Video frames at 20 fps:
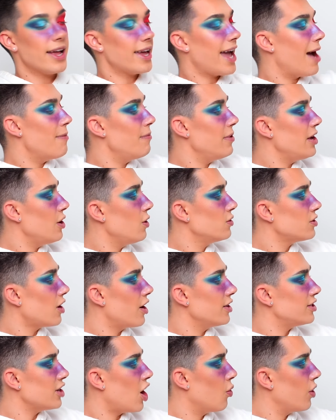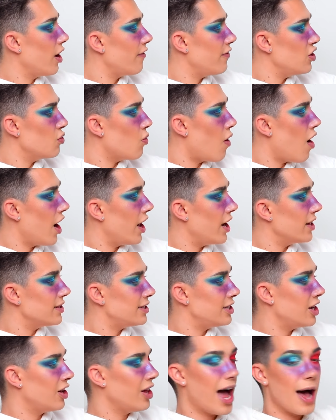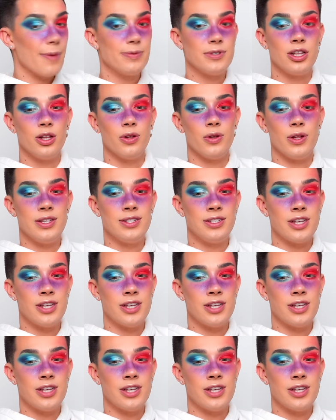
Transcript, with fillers: It can be used on its own if you want, and it's still absolutely